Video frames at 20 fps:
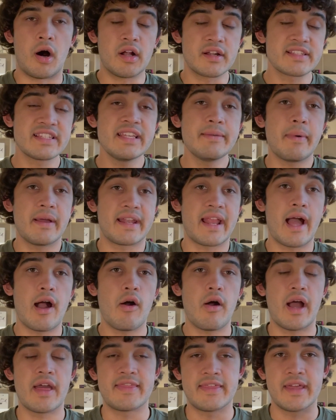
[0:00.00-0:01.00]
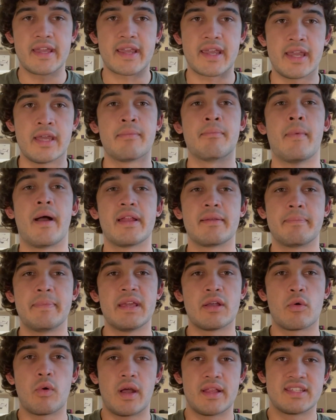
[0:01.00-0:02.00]
Honestly, by now, I think it might
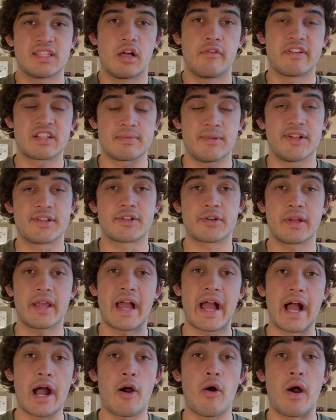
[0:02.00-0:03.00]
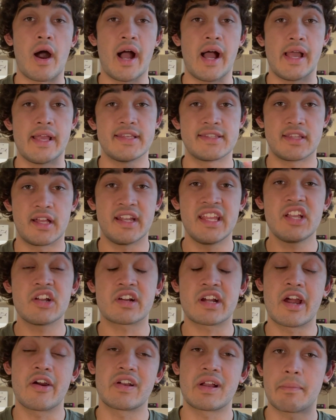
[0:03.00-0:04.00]
be quite self-explanatory how I study
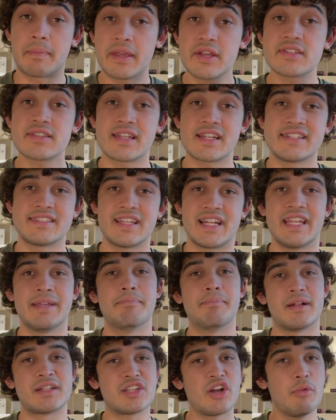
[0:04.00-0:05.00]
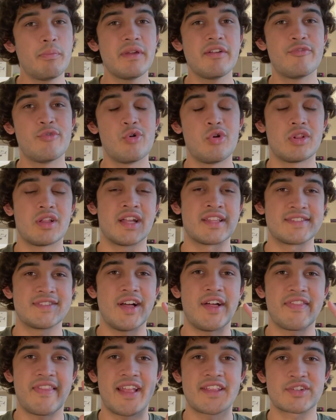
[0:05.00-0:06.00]
or how it appears that I study, but don't be fooled, it's
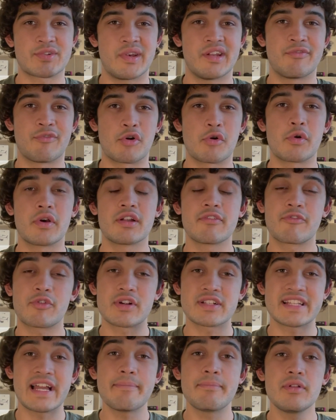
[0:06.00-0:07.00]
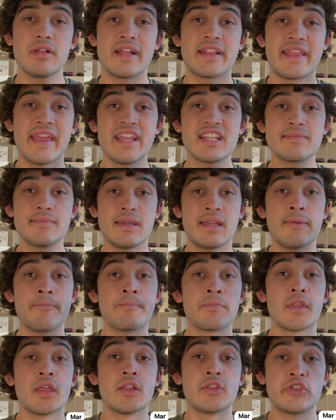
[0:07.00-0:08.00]
not that straightforward. For example, it takes
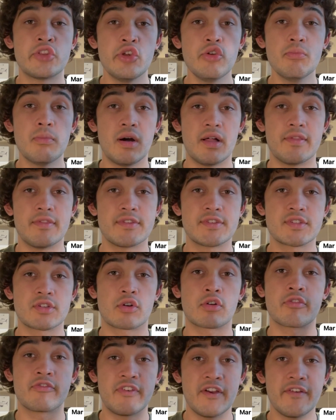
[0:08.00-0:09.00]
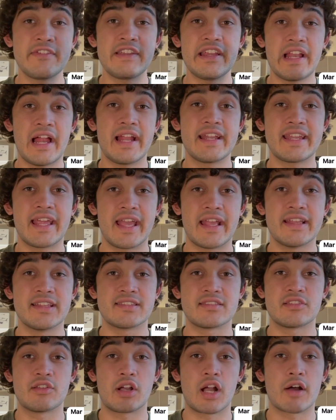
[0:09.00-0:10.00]
me 2 months or 59
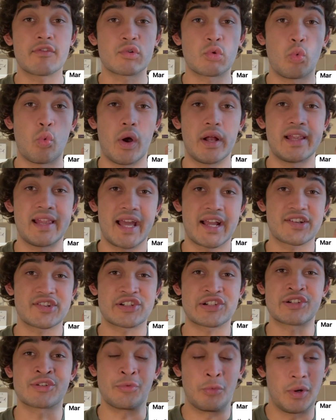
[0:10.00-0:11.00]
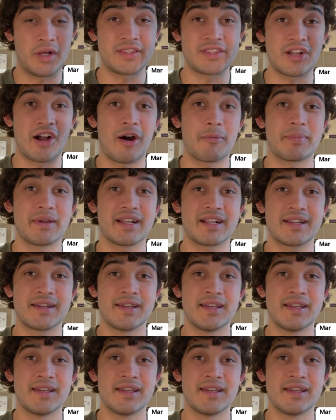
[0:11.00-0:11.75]
days to cover one lecture or one topic.